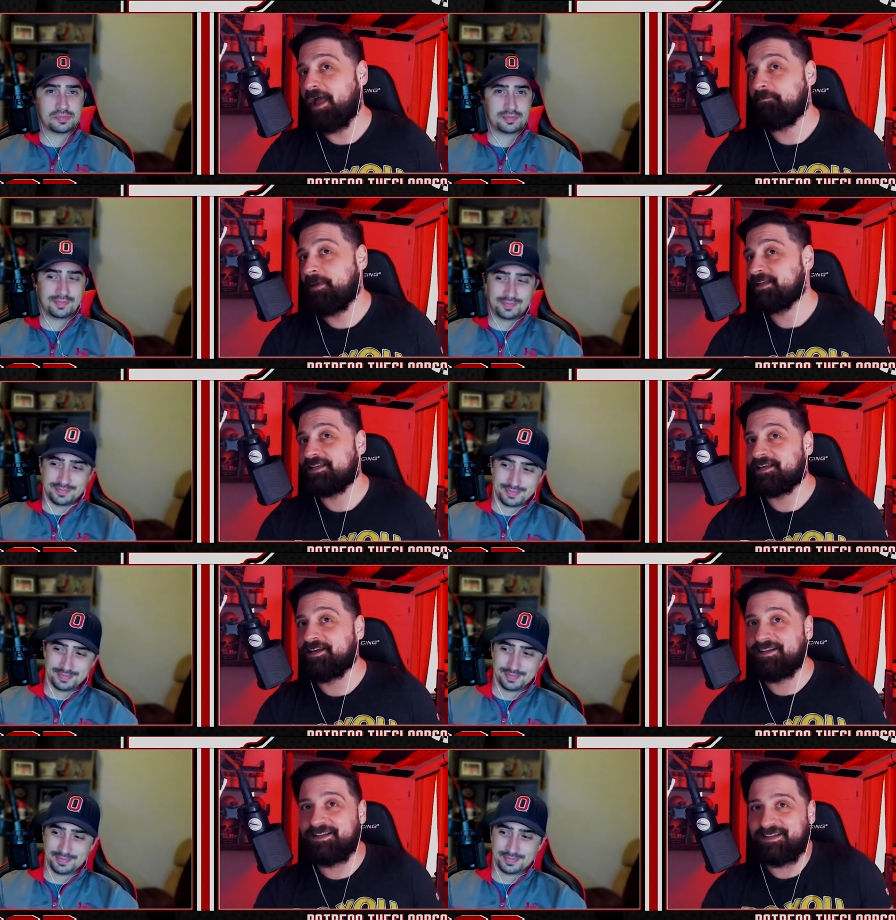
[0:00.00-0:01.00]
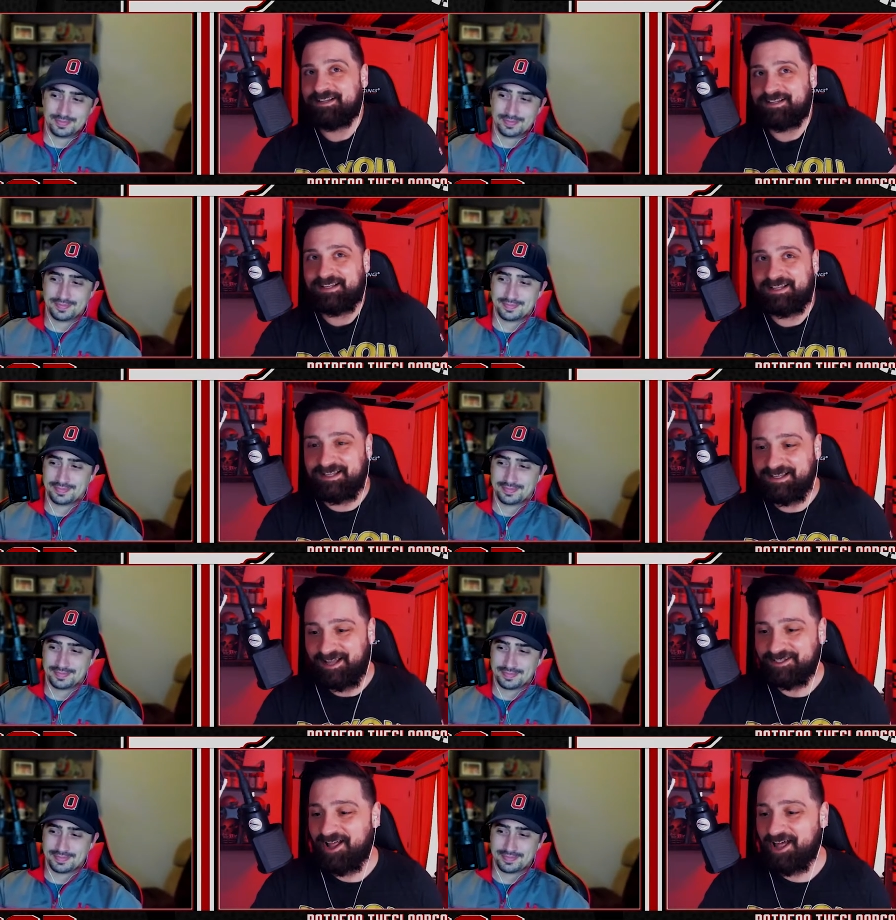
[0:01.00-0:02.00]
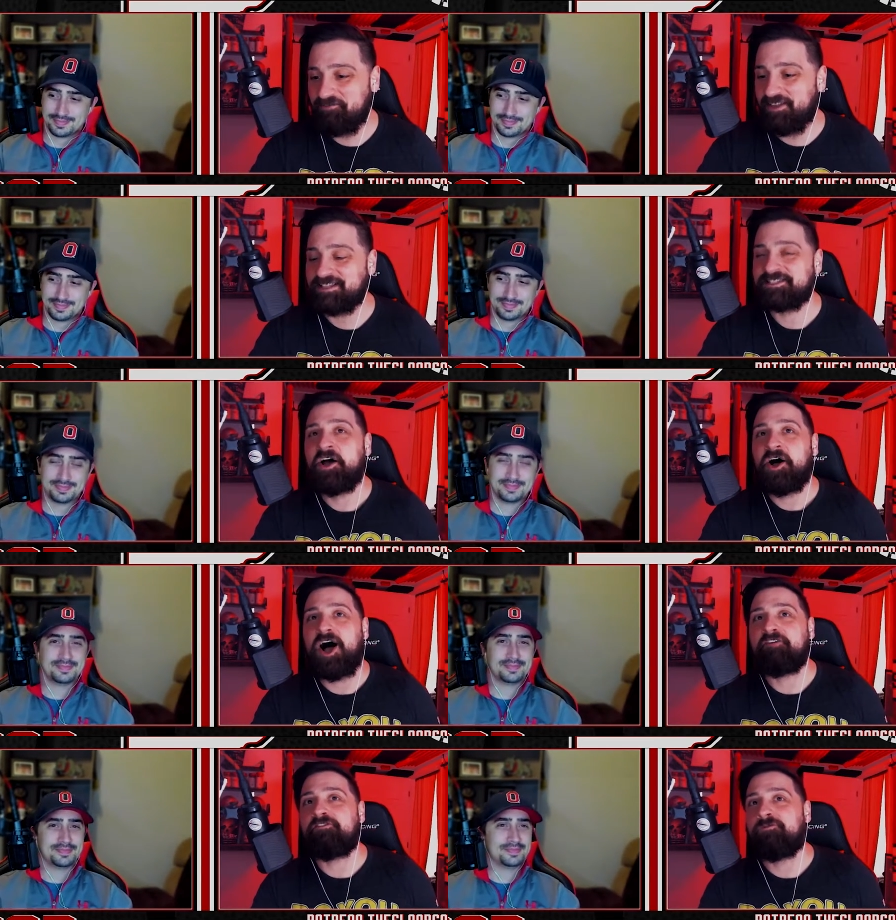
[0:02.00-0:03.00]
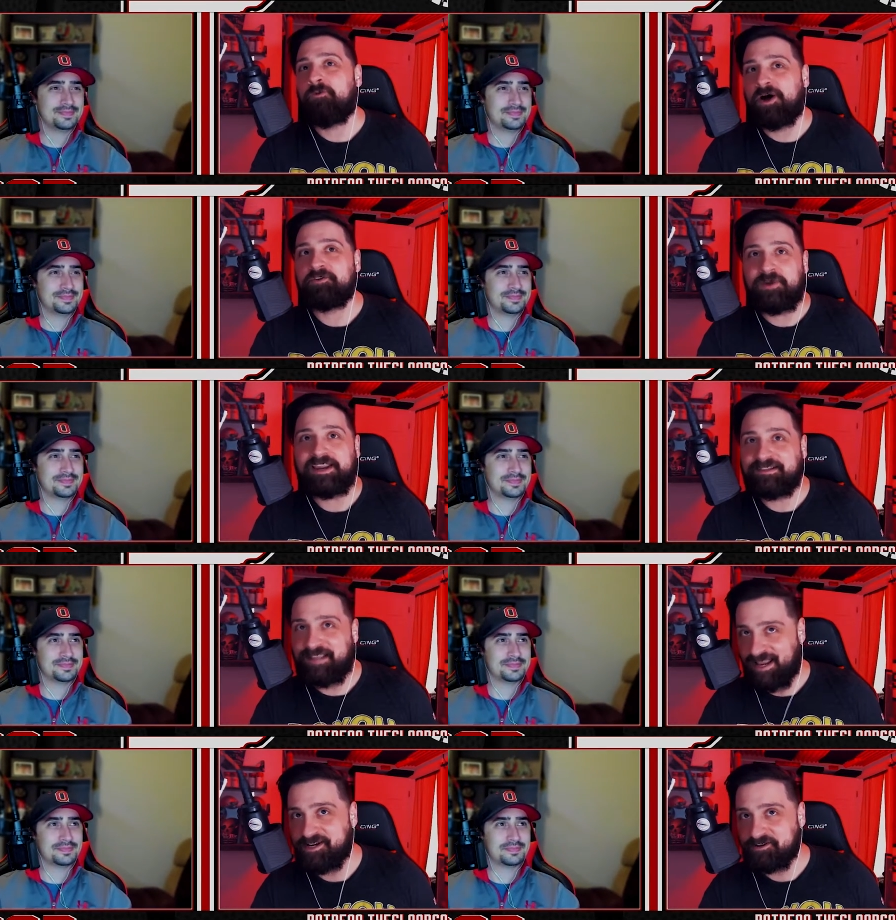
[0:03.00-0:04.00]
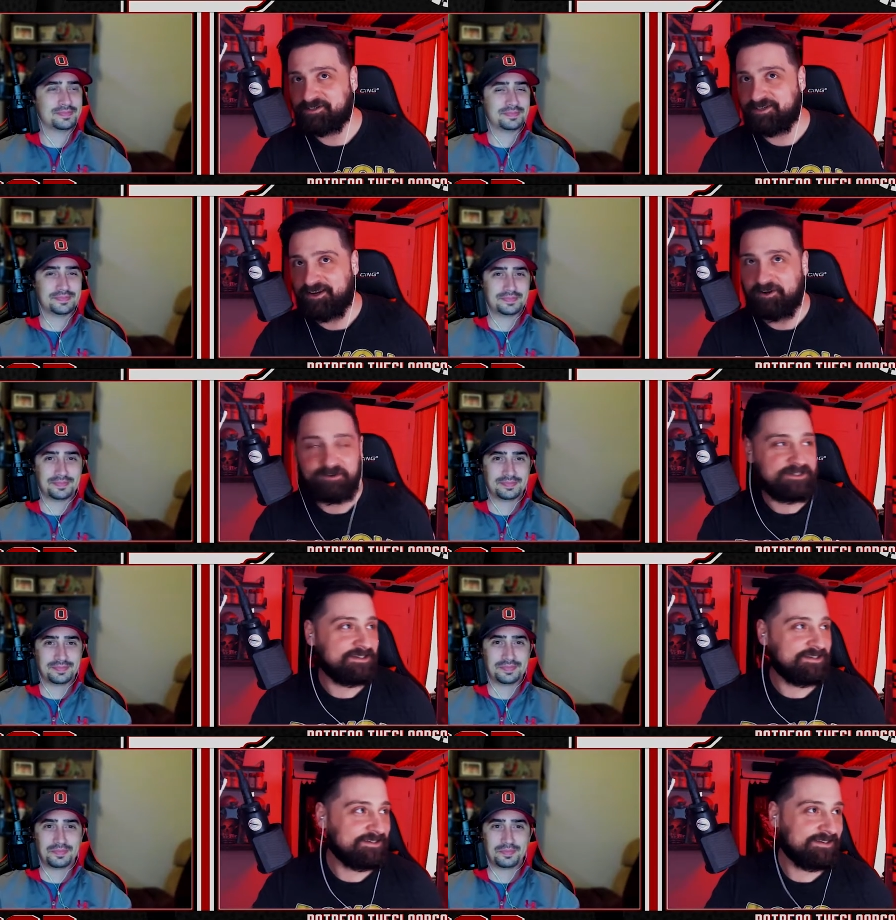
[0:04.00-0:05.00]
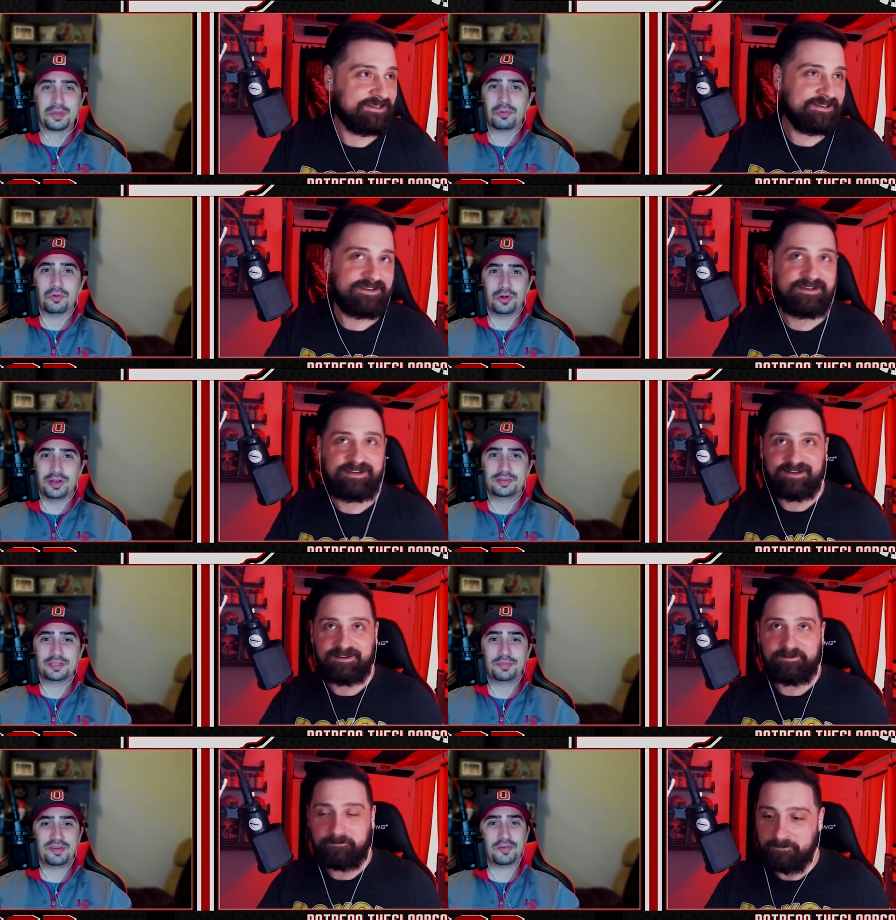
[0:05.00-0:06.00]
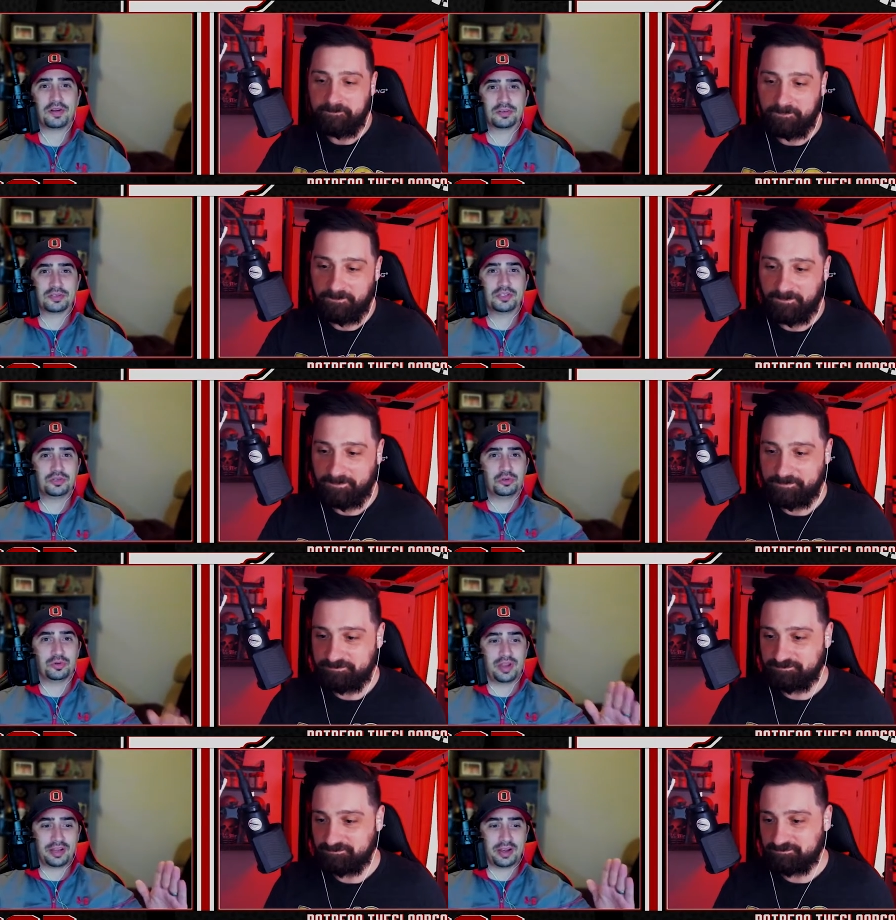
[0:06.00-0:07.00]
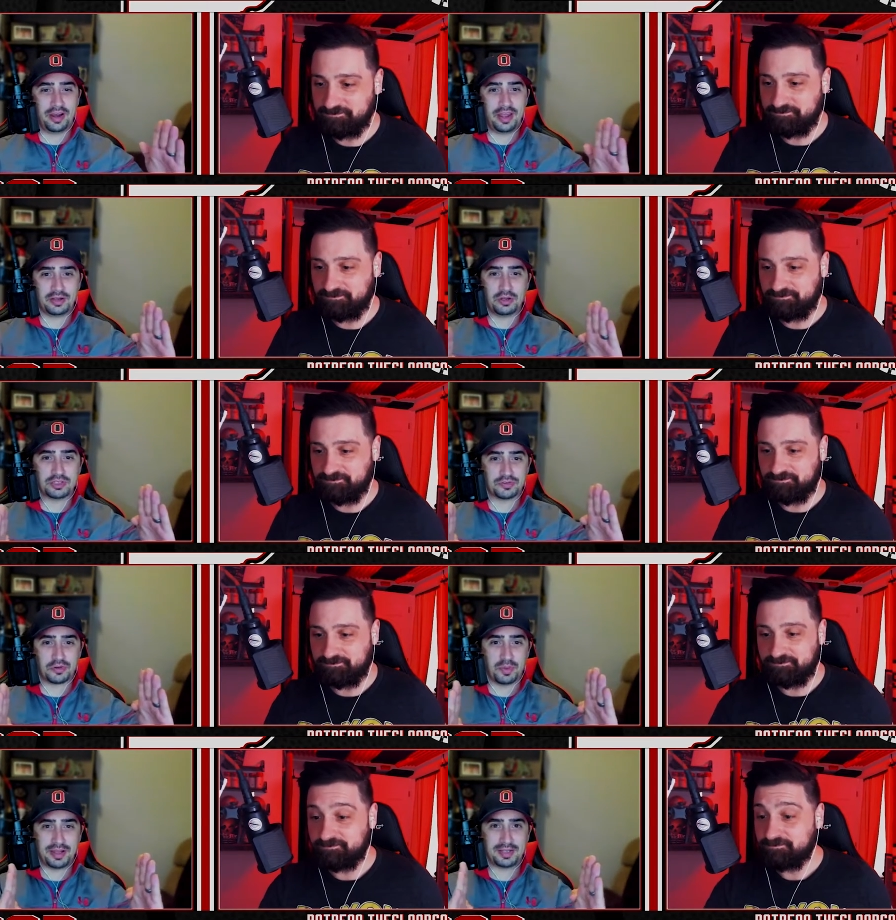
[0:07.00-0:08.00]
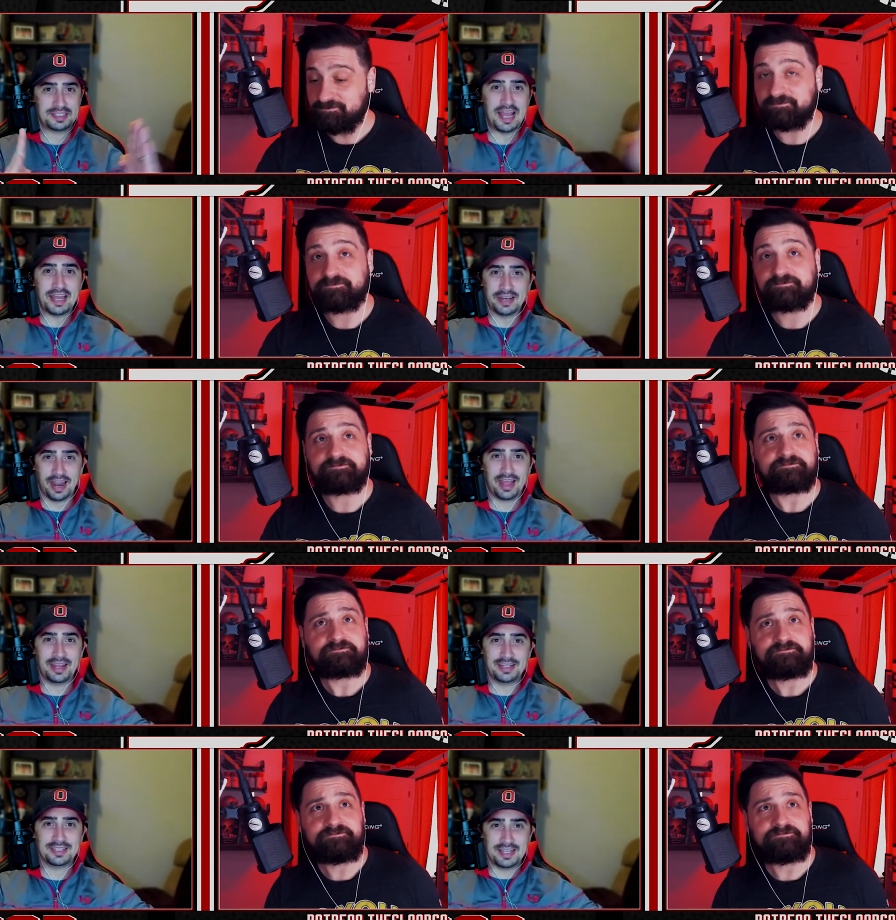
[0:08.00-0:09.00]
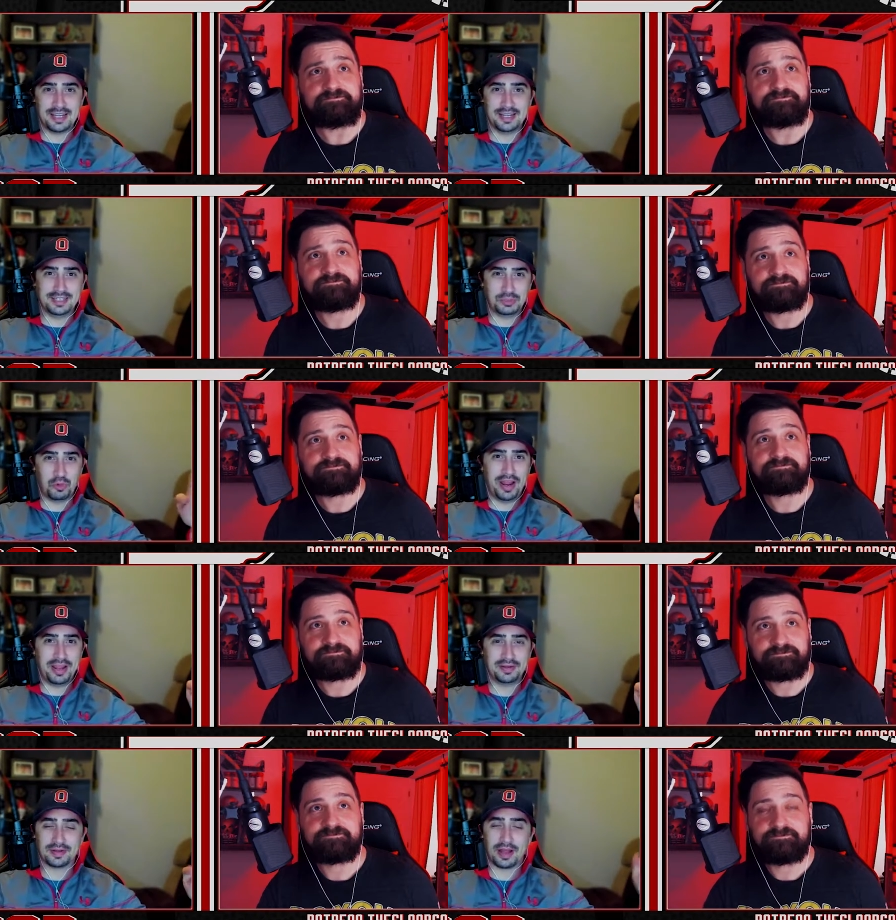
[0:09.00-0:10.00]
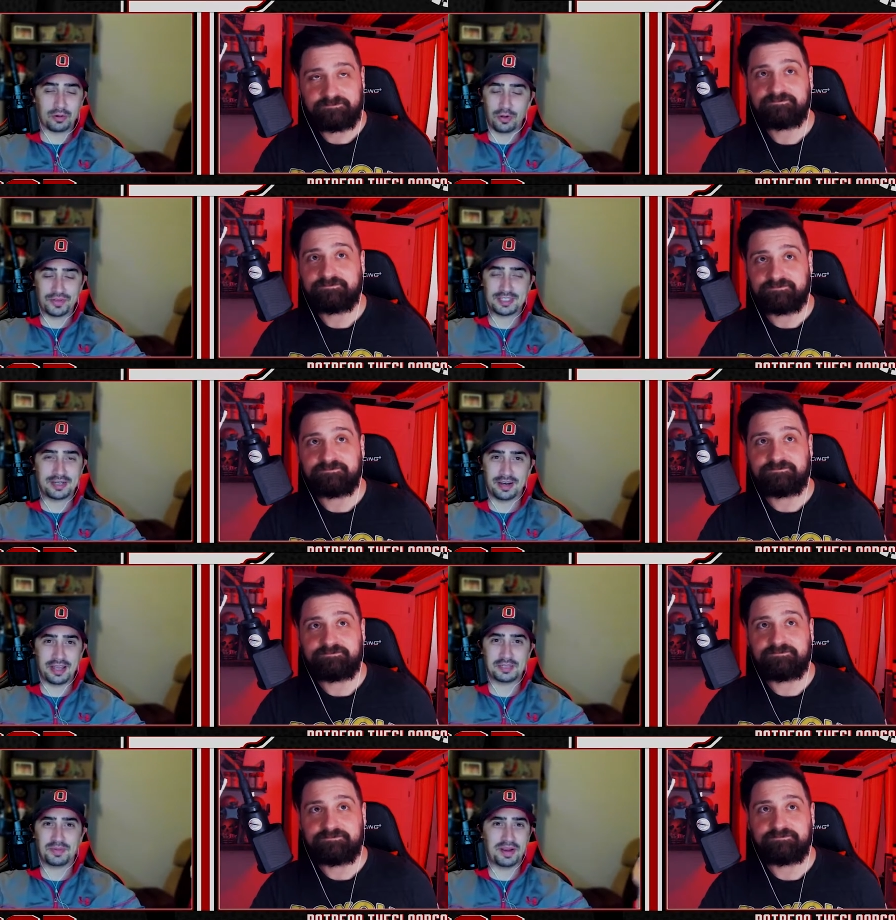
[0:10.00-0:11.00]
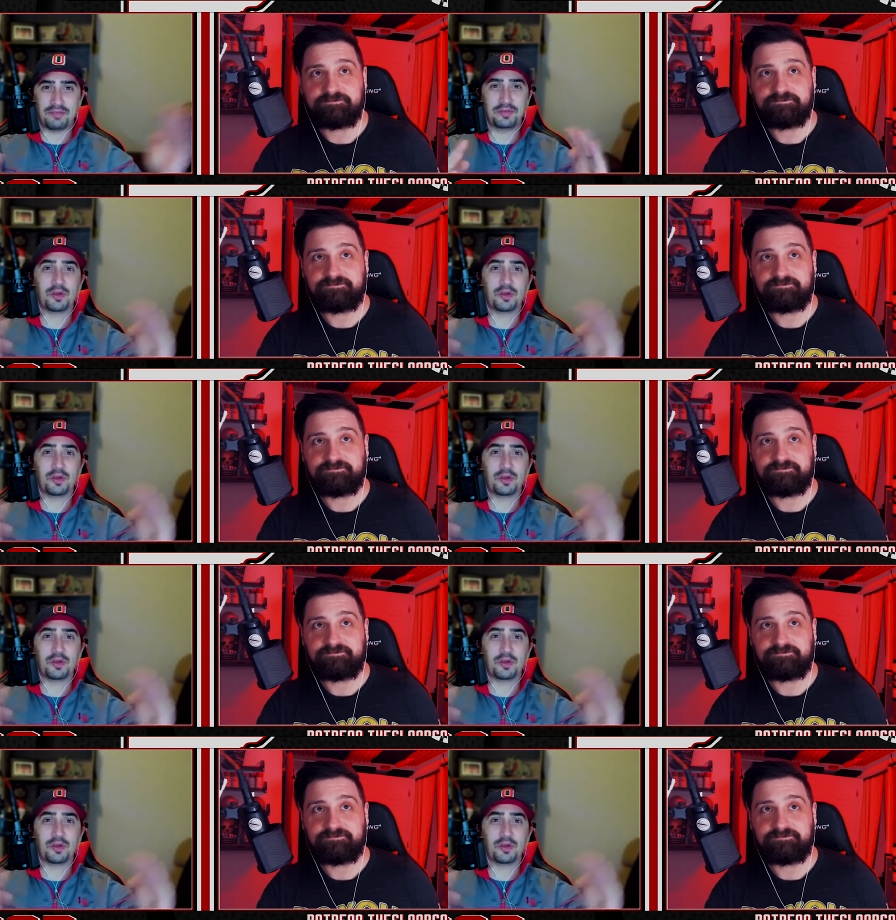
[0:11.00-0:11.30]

Speaker 1: I'm basing a lot of this off of one week ten years ago.
Speaker 2: Well, to be fair, too, like Atlanta goes from like ten lanes each way. I don't know if it's ten lanes, but I